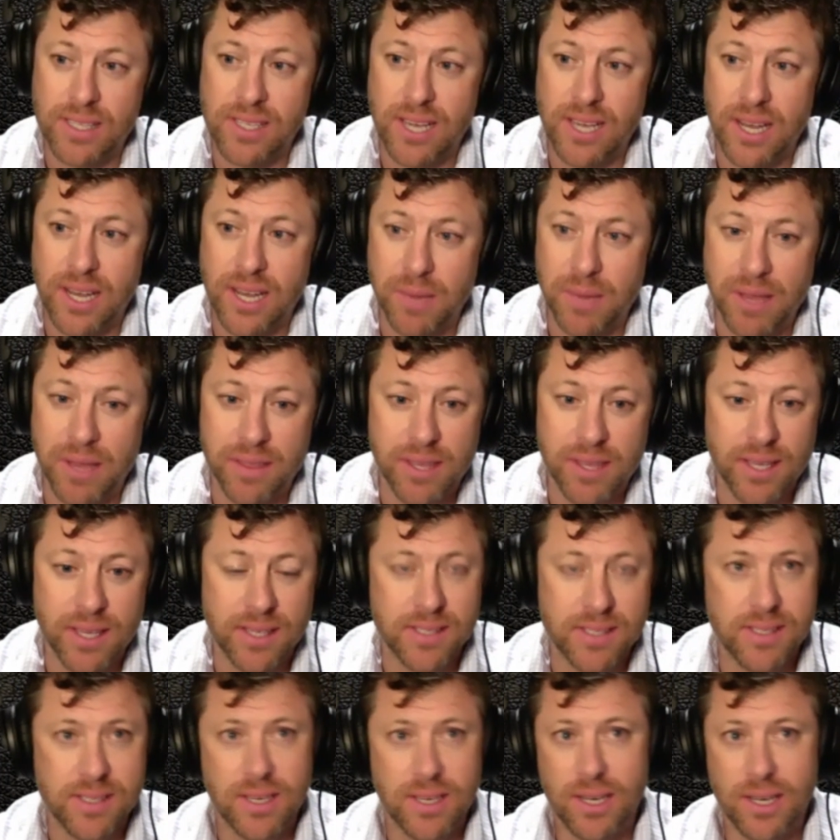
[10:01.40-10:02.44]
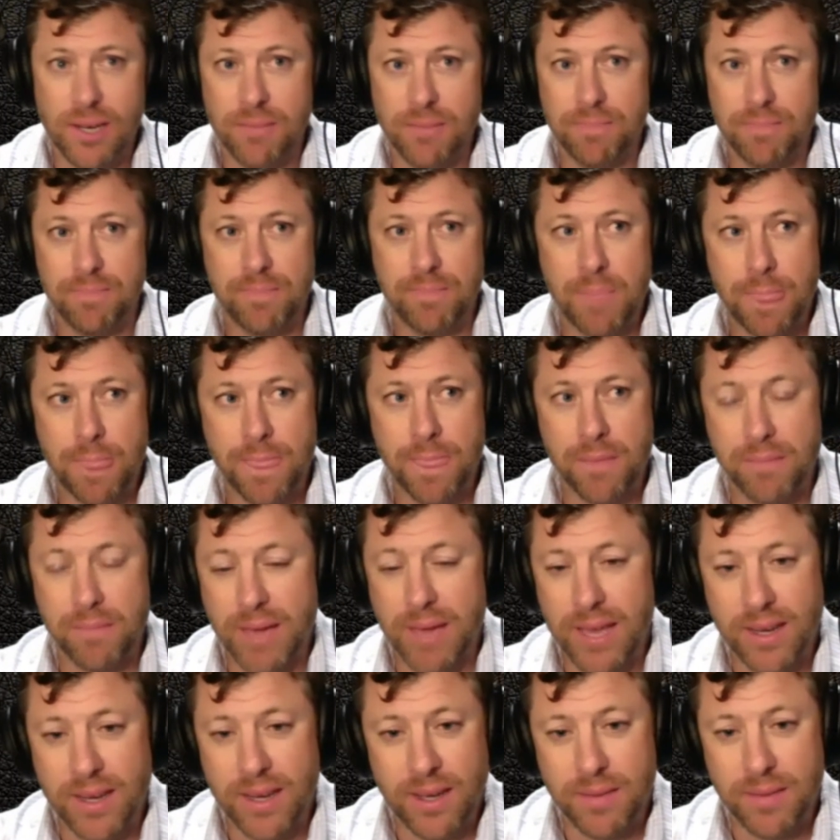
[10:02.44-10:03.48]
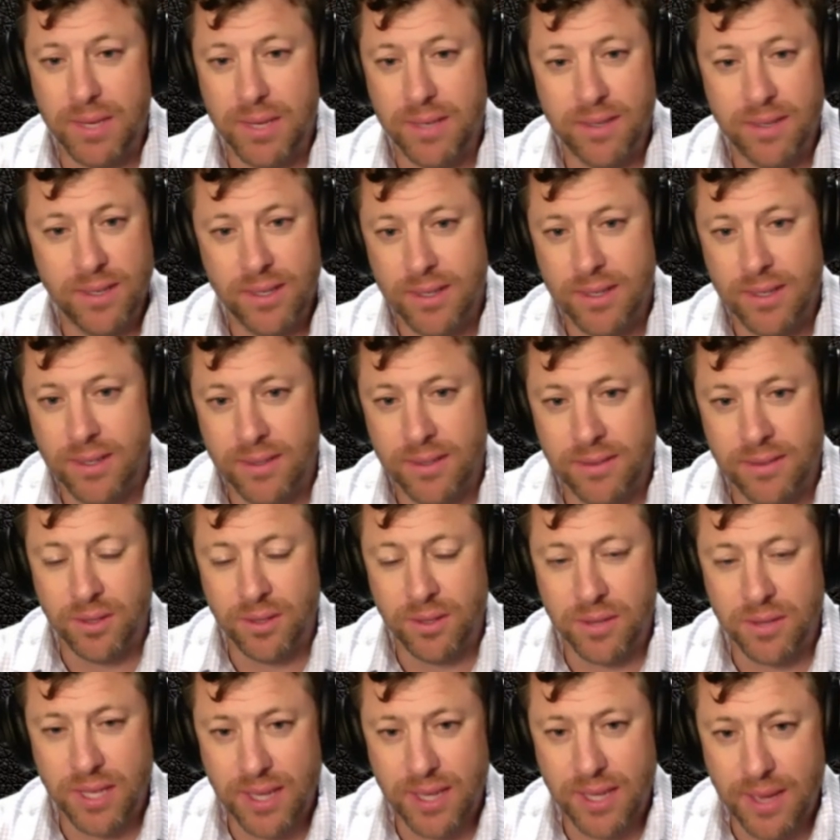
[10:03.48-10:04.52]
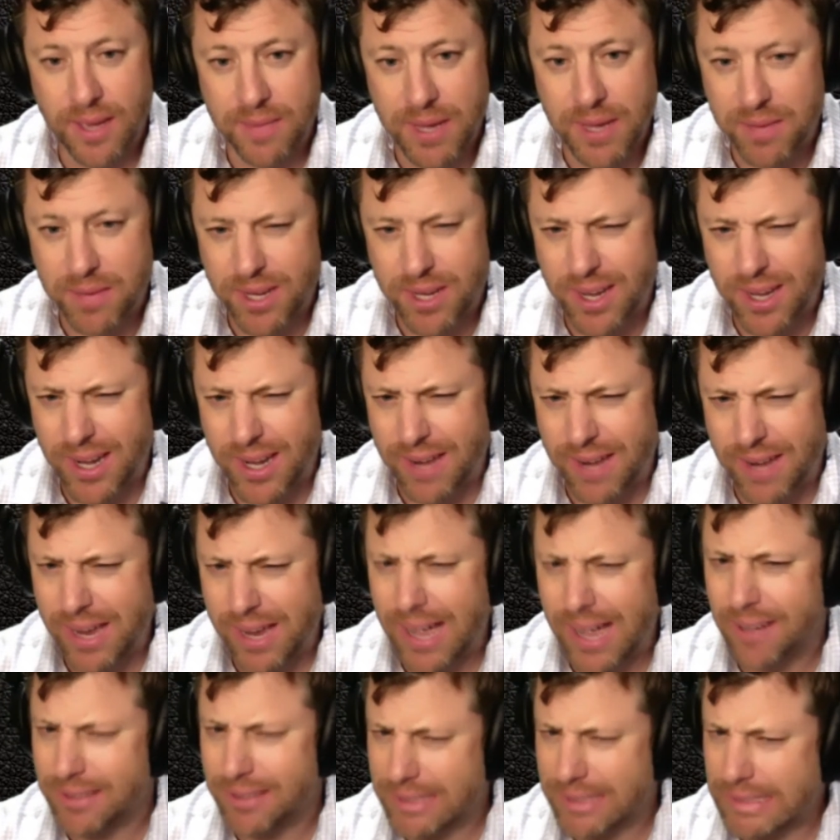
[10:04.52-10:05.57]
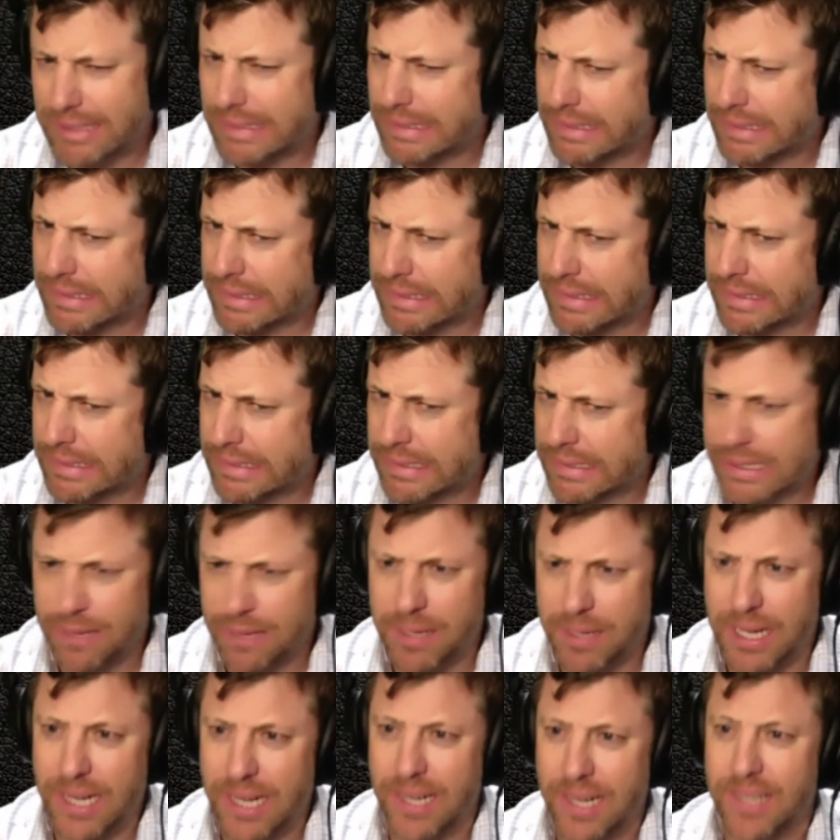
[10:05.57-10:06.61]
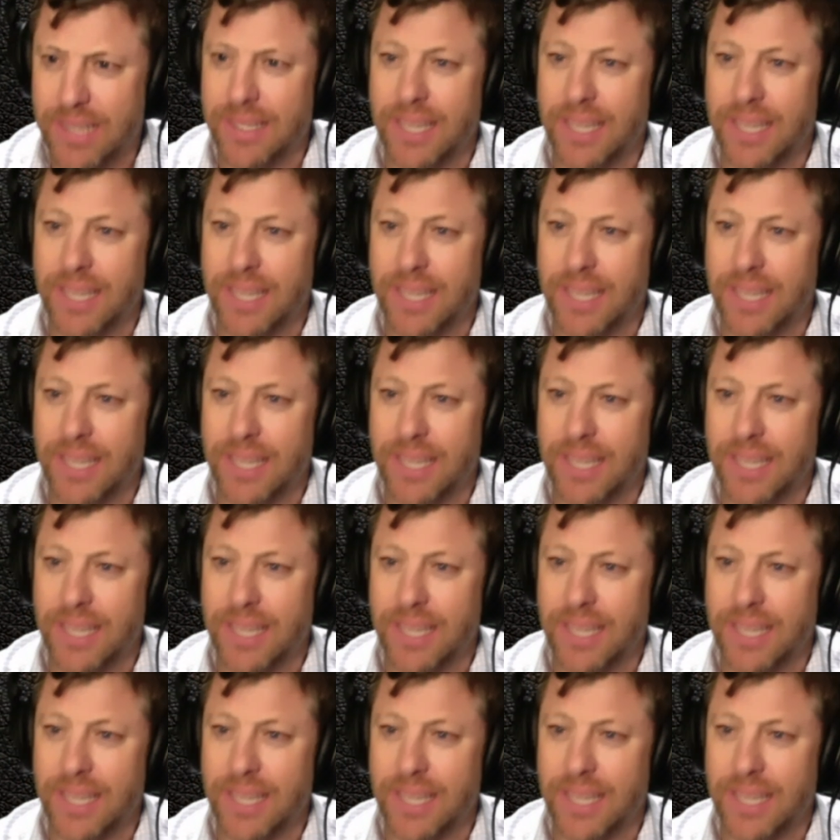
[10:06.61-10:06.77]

my thing is, man, I mean, you I make money on every house? Come on. I just